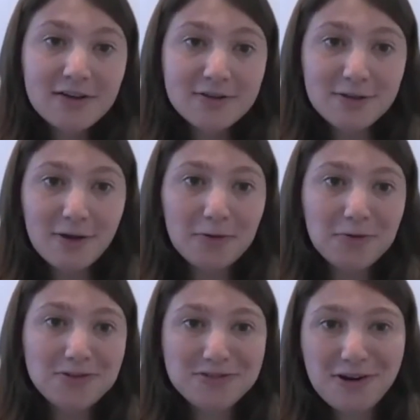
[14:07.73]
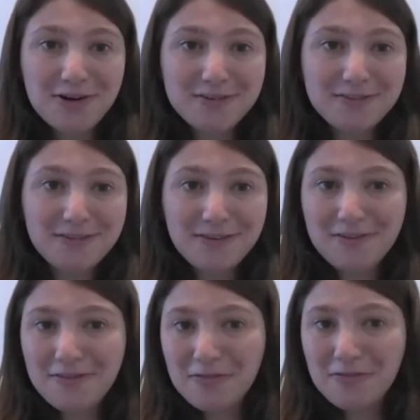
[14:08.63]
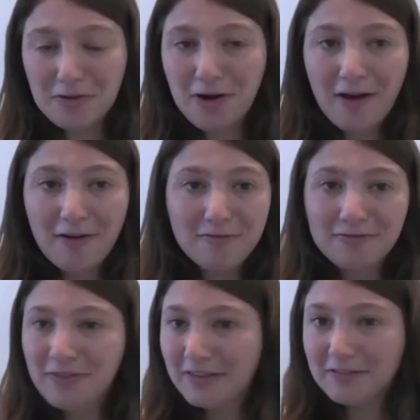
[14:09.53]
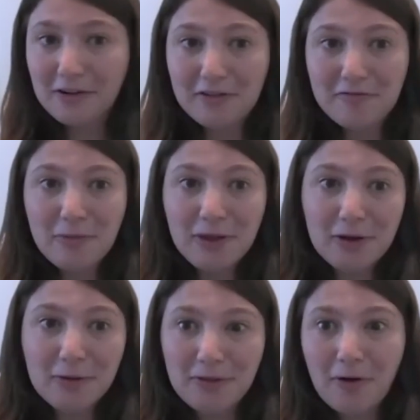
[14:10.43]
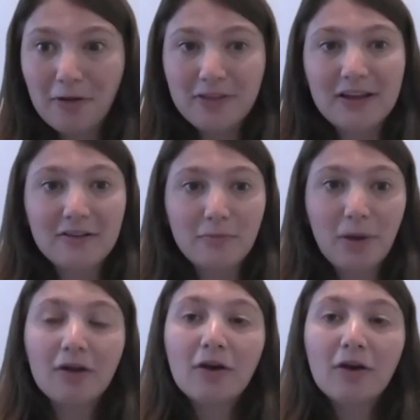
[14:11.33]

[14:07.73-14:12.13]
So sharks, they're not necessarily familiar with all things, but